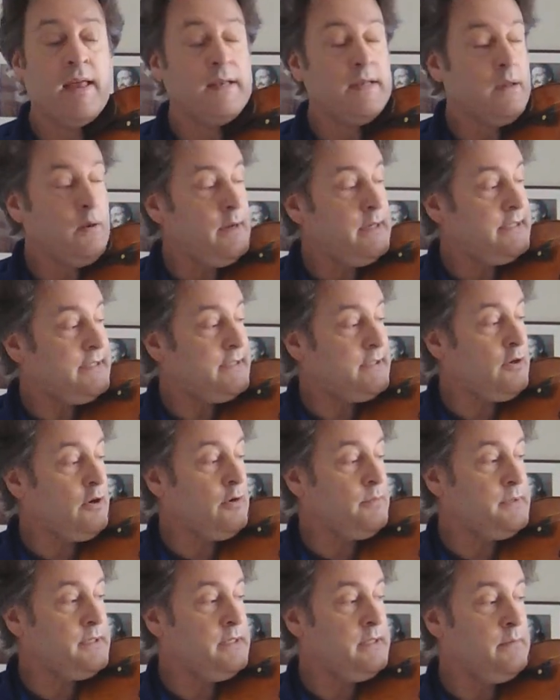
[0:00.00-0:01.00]
Now I
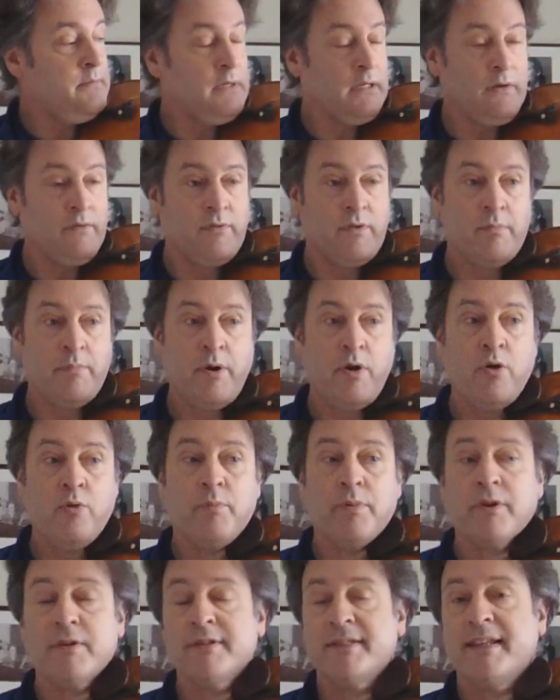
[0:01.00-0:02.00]
stopped in the middle of the bow
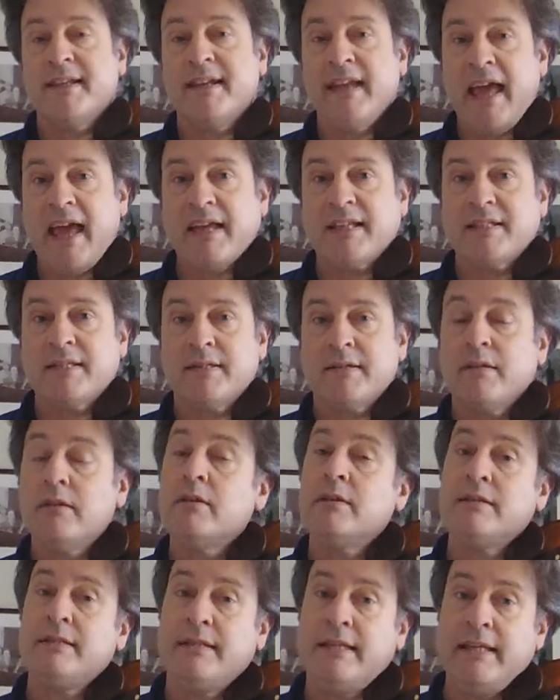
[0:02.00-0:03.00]
because the next
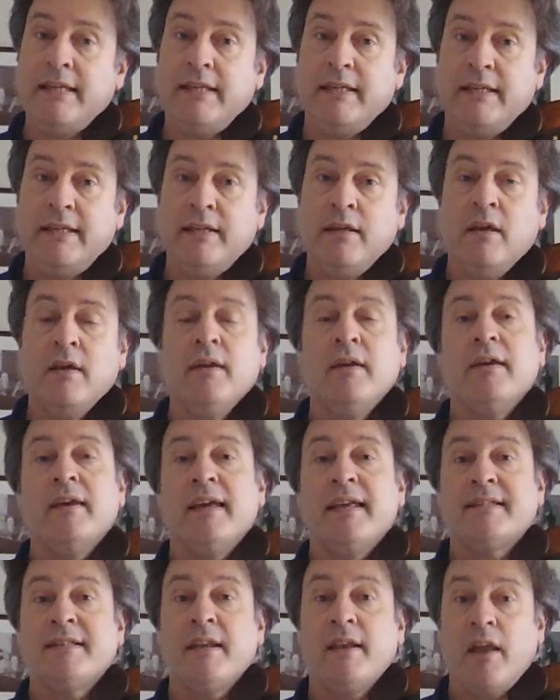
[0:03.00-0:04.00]
D
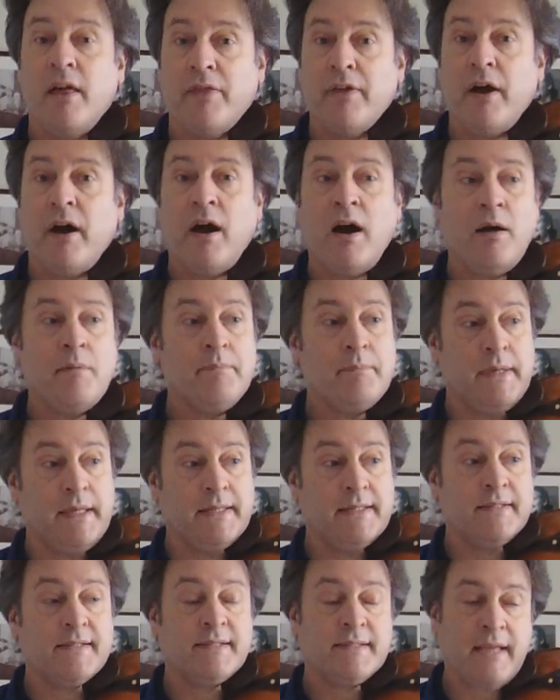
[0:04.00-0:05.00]
is another
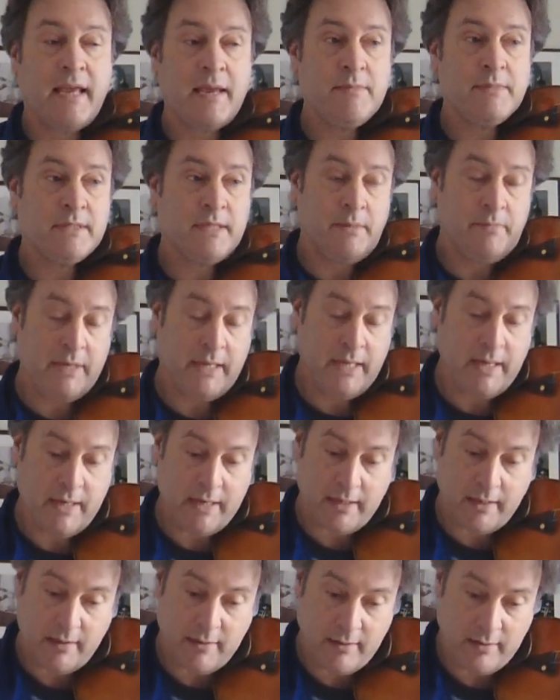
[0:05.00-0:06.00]
upbeat, same as the
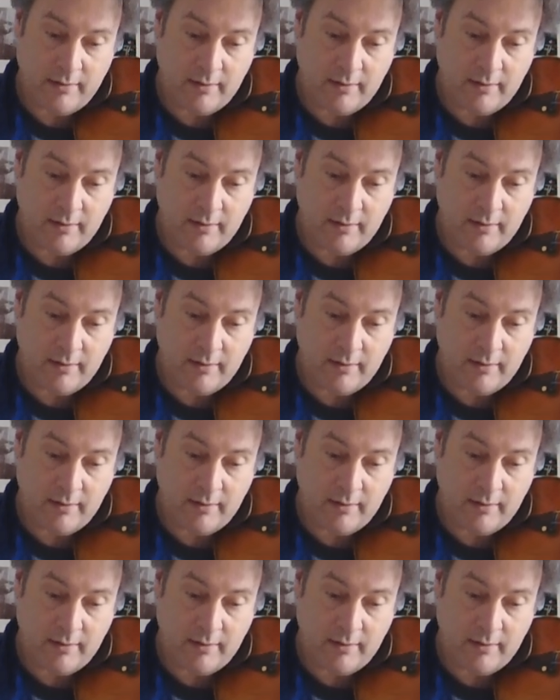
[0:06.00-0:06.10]
beginning.